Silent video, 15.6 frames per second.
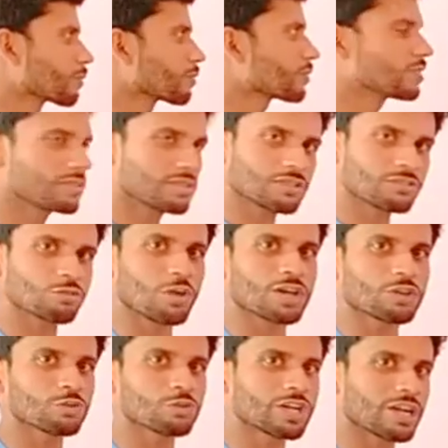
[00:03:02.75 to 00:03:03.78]
This is
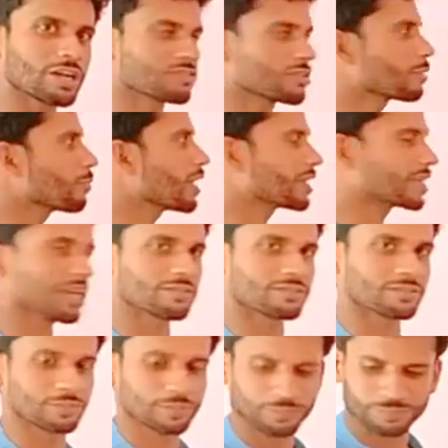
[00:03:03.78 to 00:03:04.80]
what we understand by
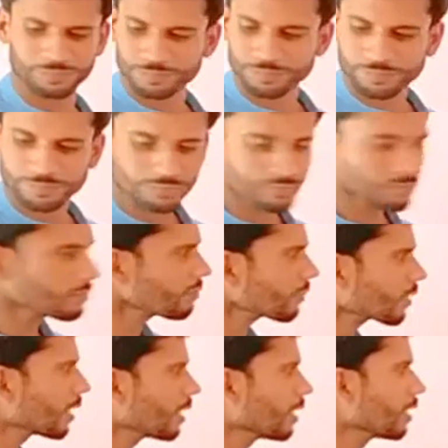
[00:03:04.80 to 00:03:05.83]
tense.
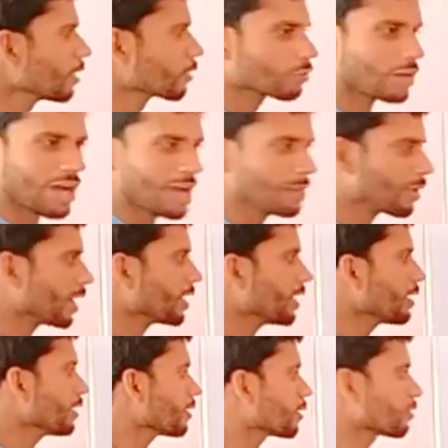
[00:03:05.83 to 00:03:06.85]
So I am
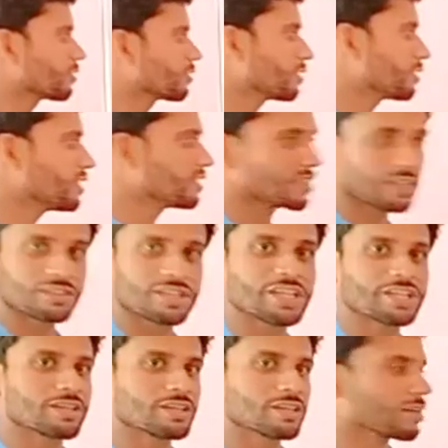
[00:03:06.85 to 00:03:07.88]
writing these are the
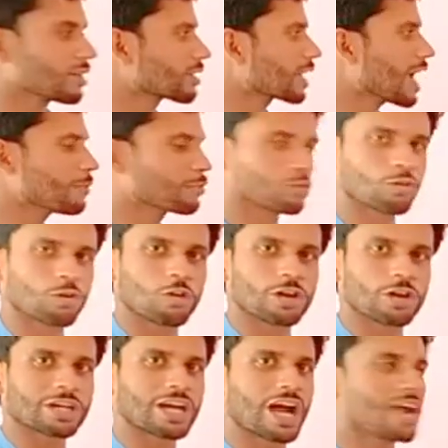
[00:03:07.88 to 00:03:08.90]
three types
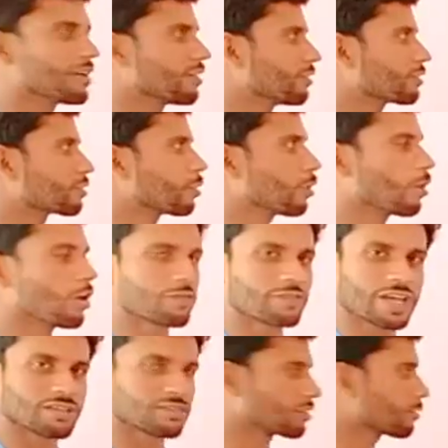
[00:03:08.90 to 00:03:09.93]
or kinds of
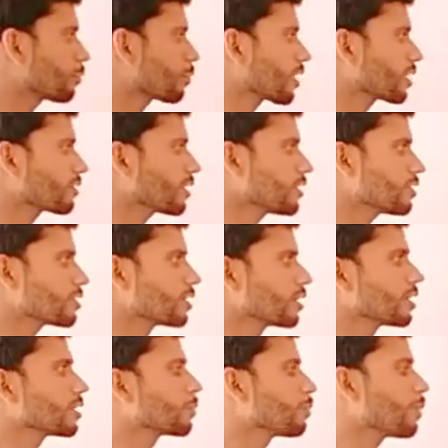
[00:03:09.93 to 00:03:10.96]
tenses: present,
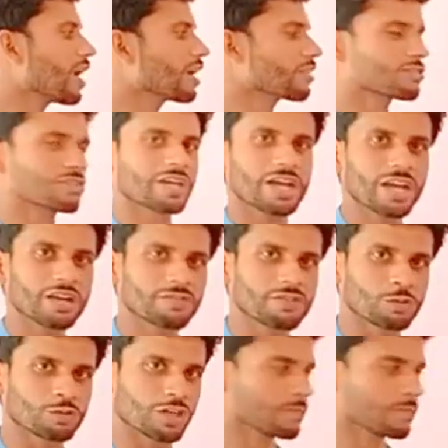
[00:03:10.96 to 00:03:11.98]
past, and
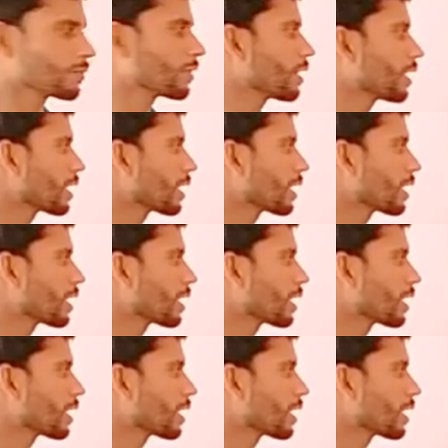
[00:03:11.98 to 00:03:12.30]
future.